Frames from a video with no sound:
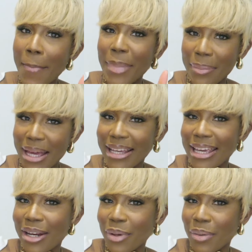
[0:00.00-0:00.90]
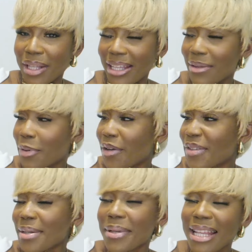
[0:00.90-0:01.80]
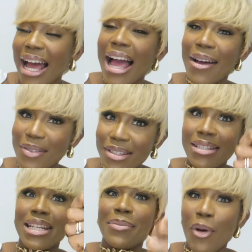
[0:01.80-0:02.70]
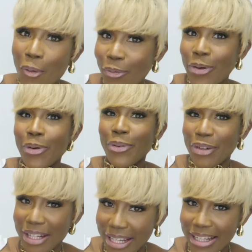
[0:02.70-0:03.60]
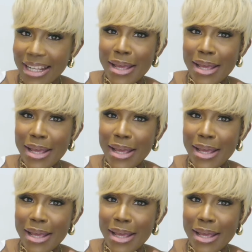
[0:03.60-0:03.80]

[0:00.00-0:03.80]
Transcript: maybe I can get away with it but if it's something that I have to steam over and over again